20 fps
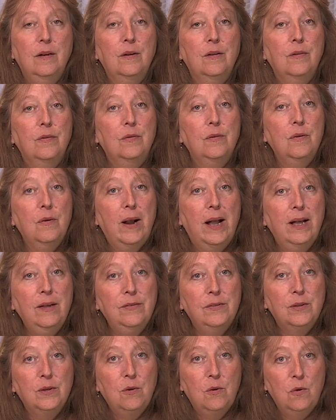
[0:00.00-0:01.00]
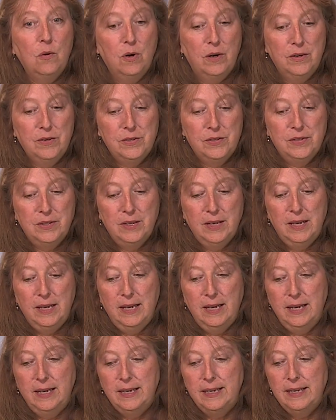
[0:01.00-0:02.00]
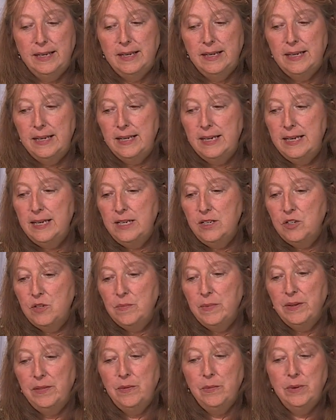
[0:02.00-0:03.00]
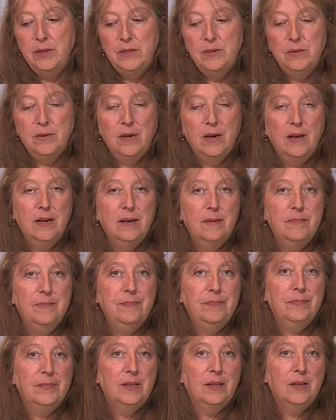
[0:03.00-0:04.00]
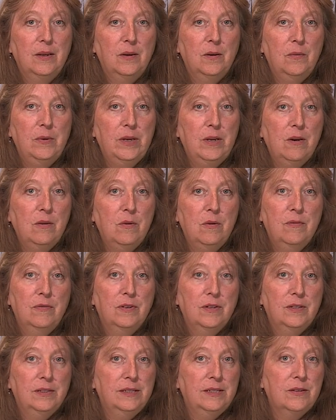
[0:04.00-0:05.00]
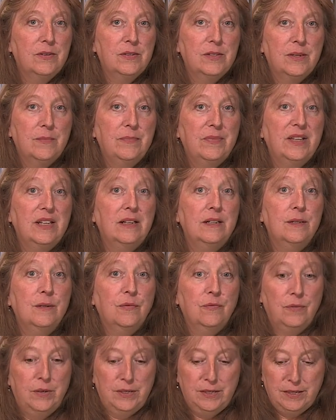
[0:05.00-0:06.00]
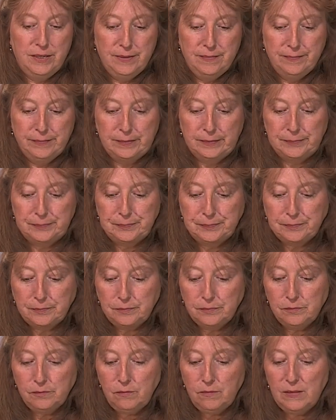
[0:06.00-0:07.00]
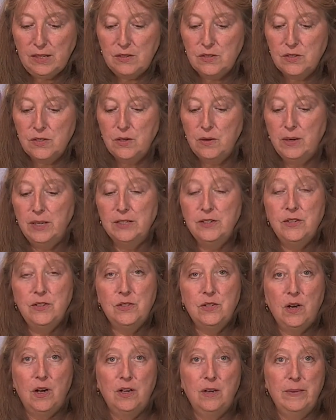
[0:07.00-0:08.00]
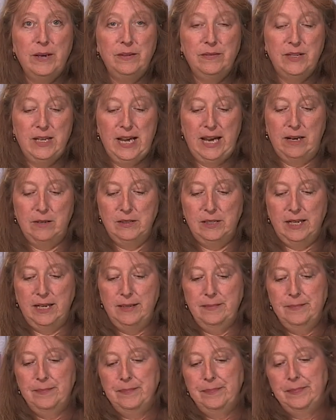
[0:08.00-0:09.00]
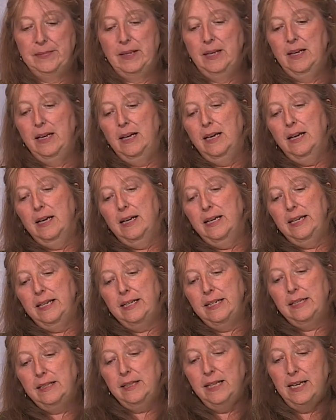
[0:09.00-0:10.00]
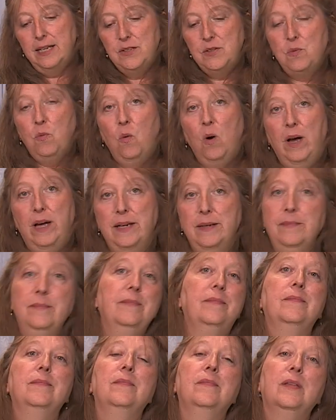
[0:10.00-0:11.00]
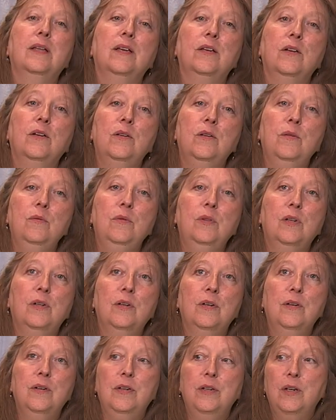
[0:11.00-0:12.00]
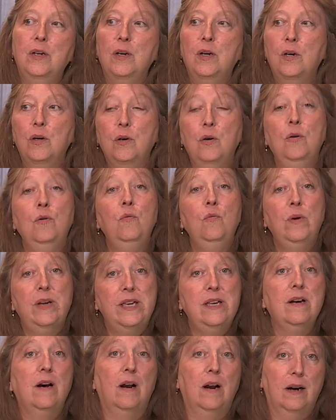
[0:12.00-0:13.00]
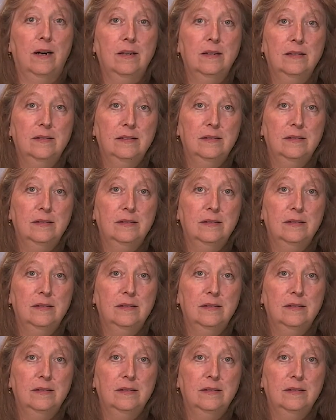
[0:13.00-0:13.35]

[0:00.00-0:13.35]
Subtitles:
Throughout the course, each month when you come, we go over a little something different. So I'll just talk about the outline. In class 1, you learn who we are,